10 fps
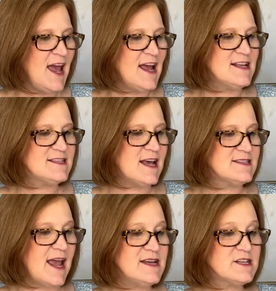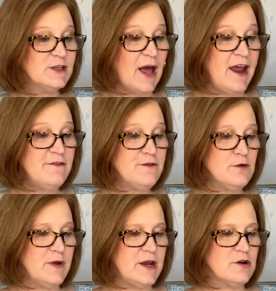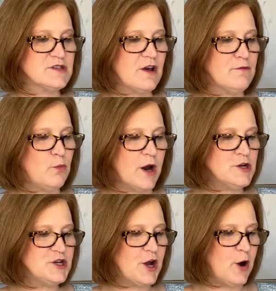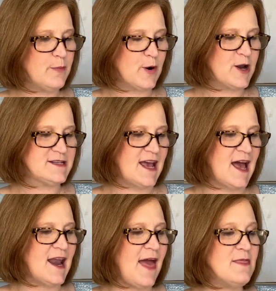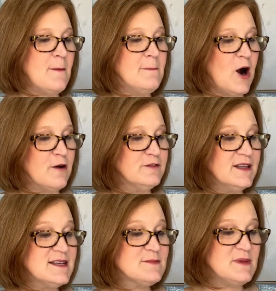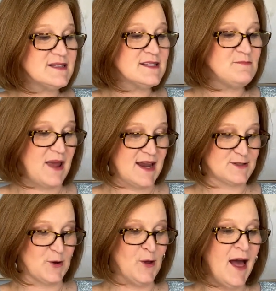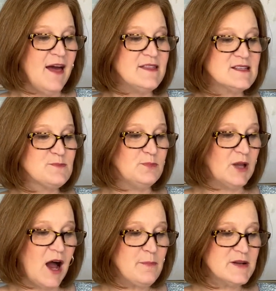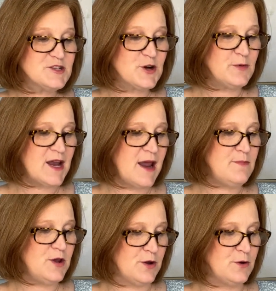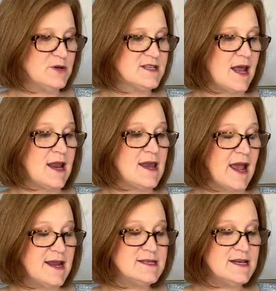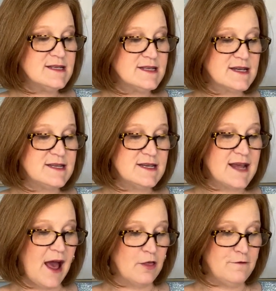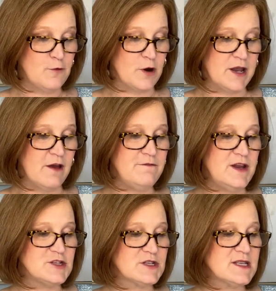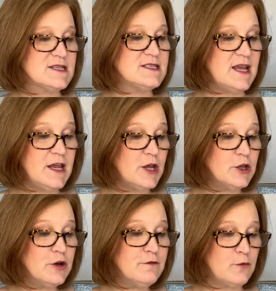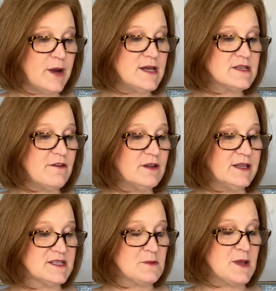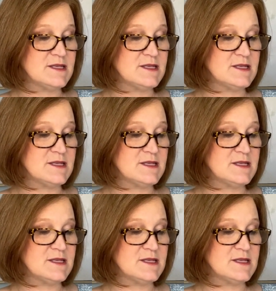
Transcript: It says, a delight for readers of Where'd You Go Bernadette and The Marvelous Missus Maisel. This blockbuster debut set in nineteen sixties California features the singular voice of Elizabeth